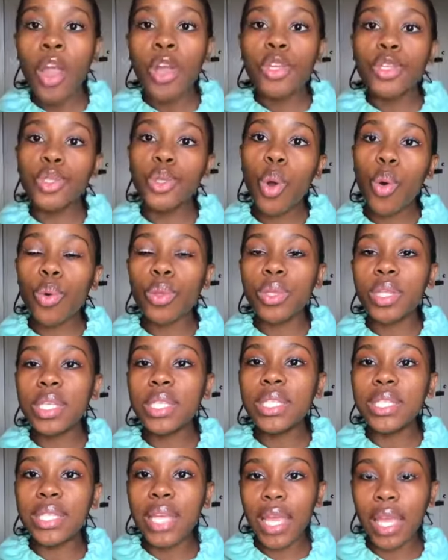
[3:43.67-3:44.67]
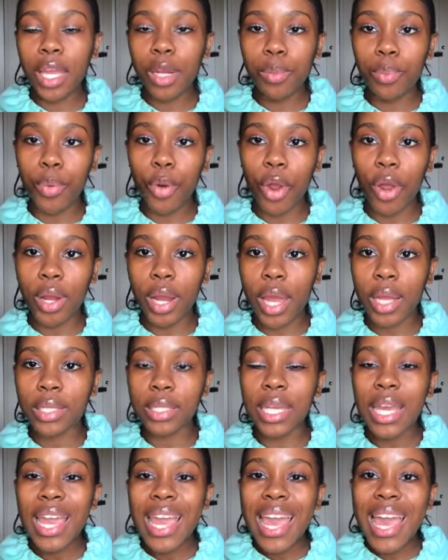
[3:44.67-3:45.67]
So this second product,
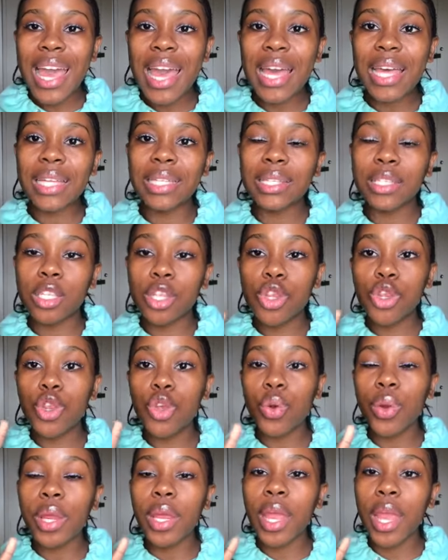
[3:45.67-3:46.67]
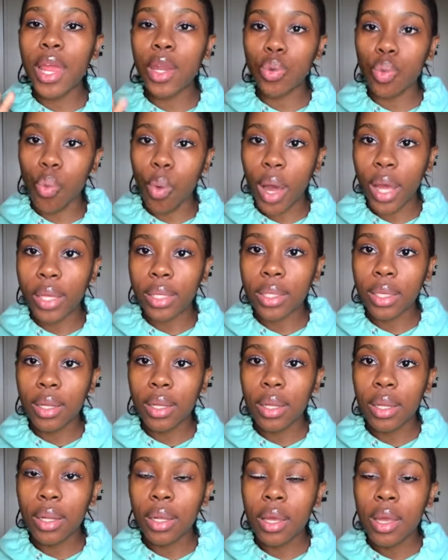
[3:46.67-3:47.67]
it's 3-in-1.
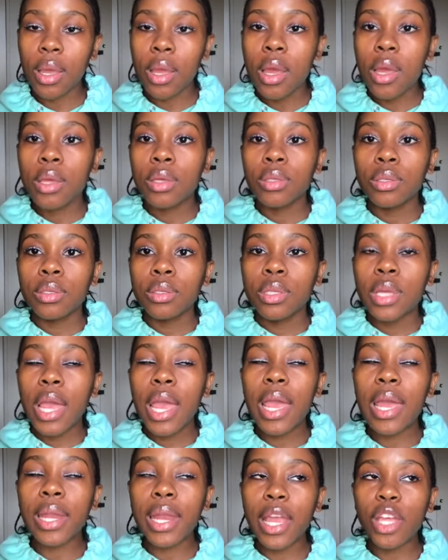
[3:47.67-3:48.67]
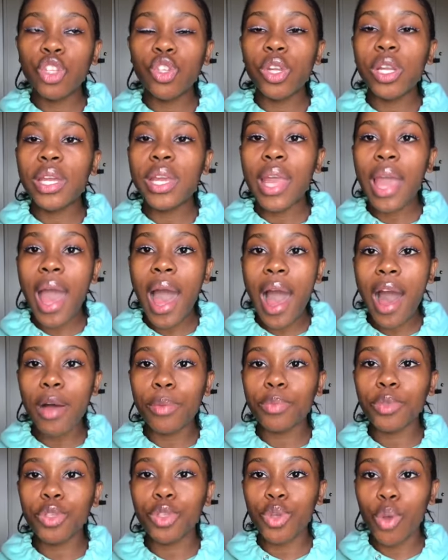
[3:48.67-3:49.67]
It actually
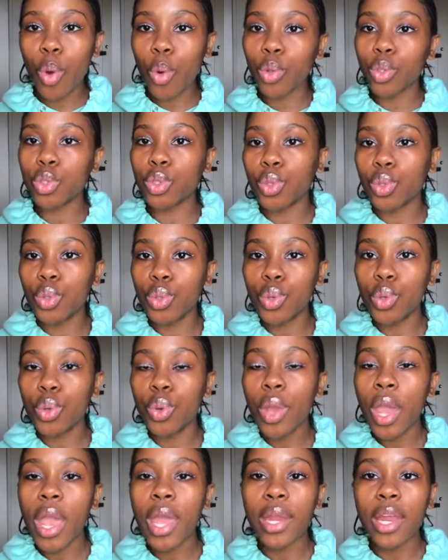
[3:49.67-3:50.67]
helps those who